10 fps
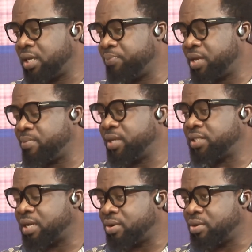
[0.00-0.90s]
PMS
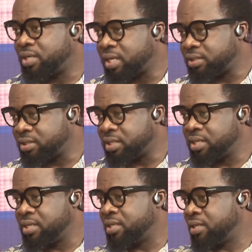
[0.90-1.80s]
and all that,
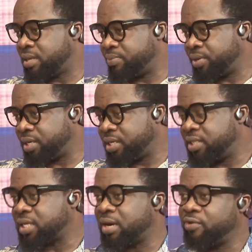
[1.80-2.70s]
bringing
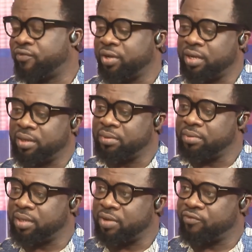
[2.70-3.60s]
this kind of
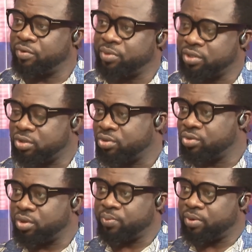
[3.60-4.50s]
information
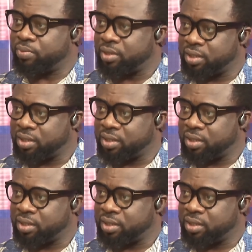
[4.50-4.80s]
to the public,